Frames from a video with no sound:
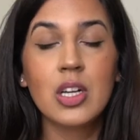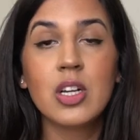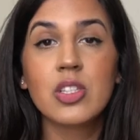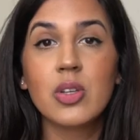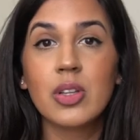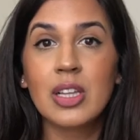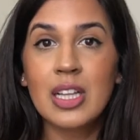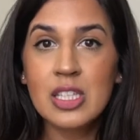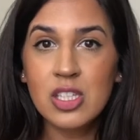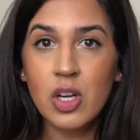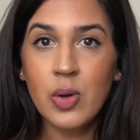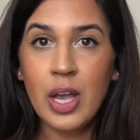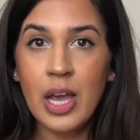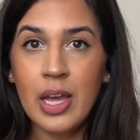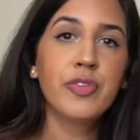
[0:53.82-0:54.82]
So let's
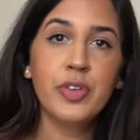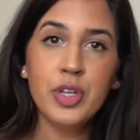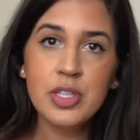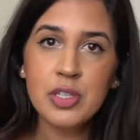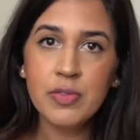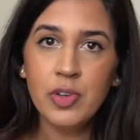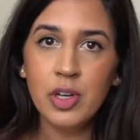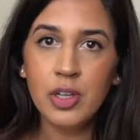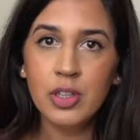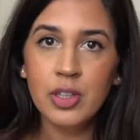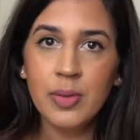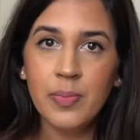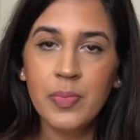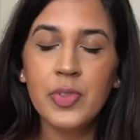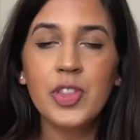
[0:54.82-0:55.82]
go ahead. First of
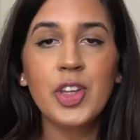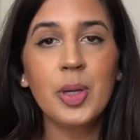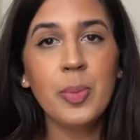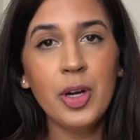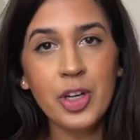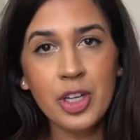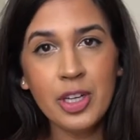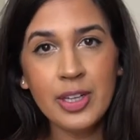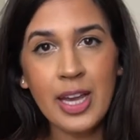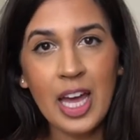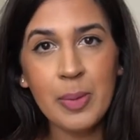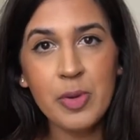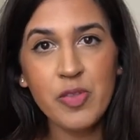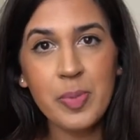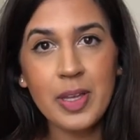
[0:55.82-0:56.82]
all, the American
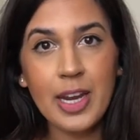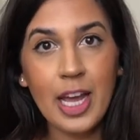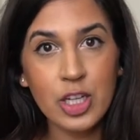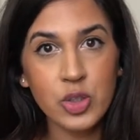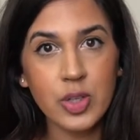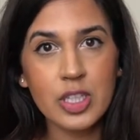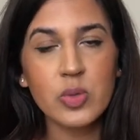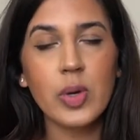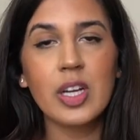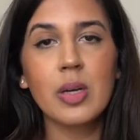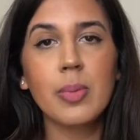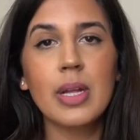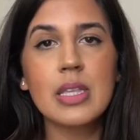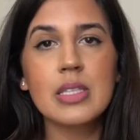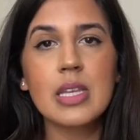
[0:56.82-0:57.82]
Academy of Pediatrics
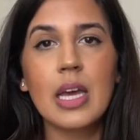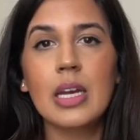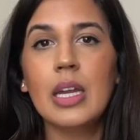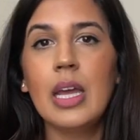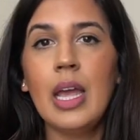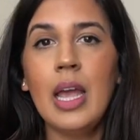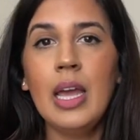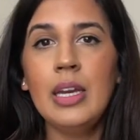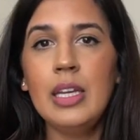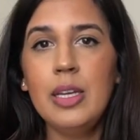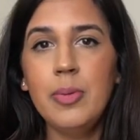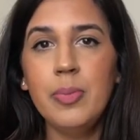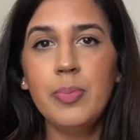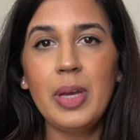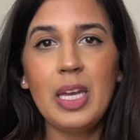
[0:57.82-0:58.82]
recommends that
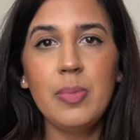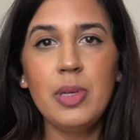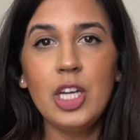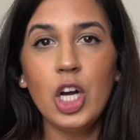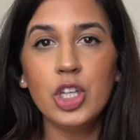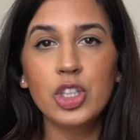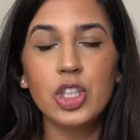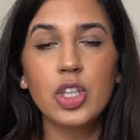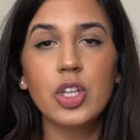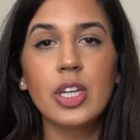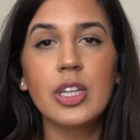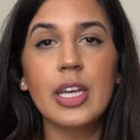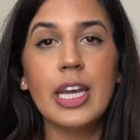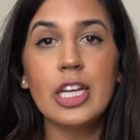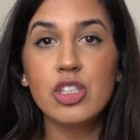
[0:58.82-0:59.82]
any baby under
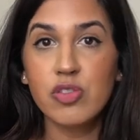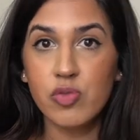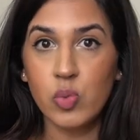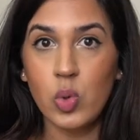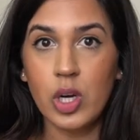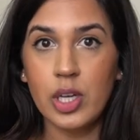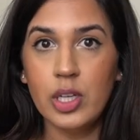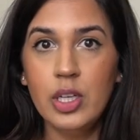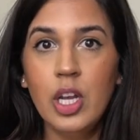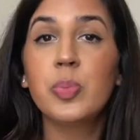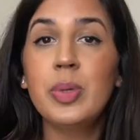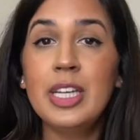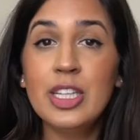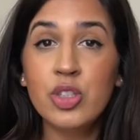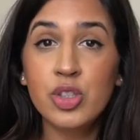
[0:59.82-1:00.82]
the age of 1
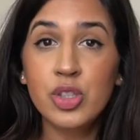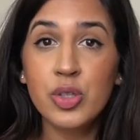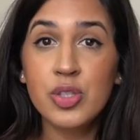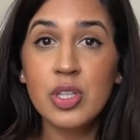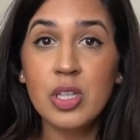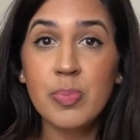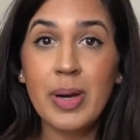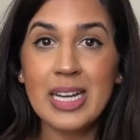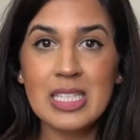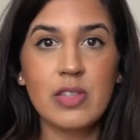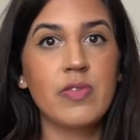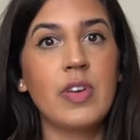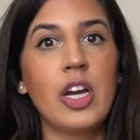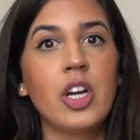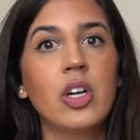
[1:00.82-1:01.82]
be introduced to the
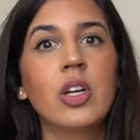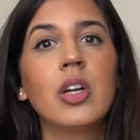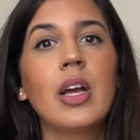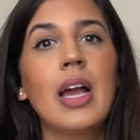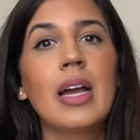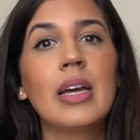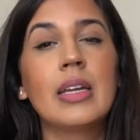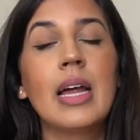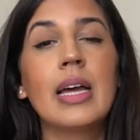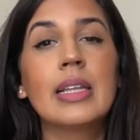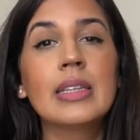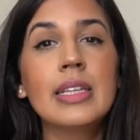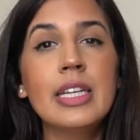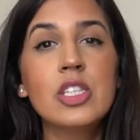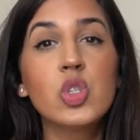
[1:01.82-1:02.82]
pacifier at
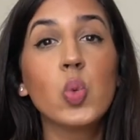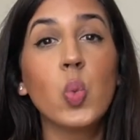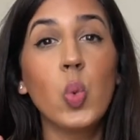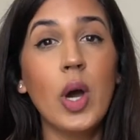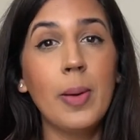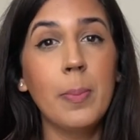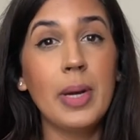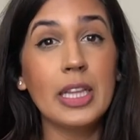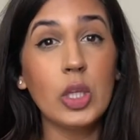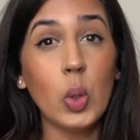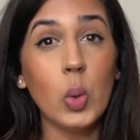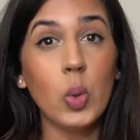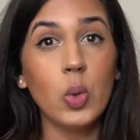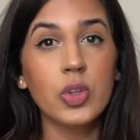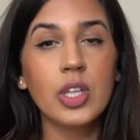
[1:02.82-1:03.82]
least 1 month
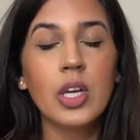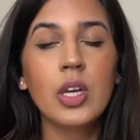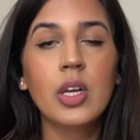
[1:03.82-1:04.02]
old.